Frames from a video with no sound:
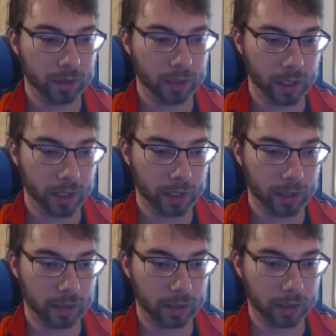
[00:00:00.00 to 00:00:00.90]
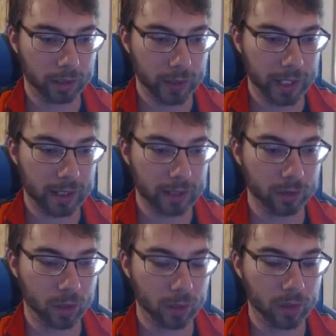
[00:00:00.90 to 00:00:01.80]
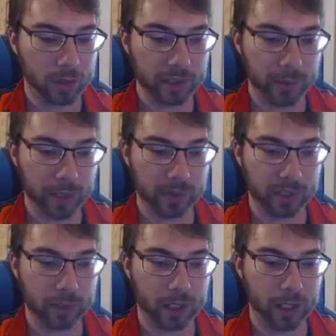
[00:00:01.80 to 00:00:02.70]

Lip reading: Yeah, you cannot normal or special summon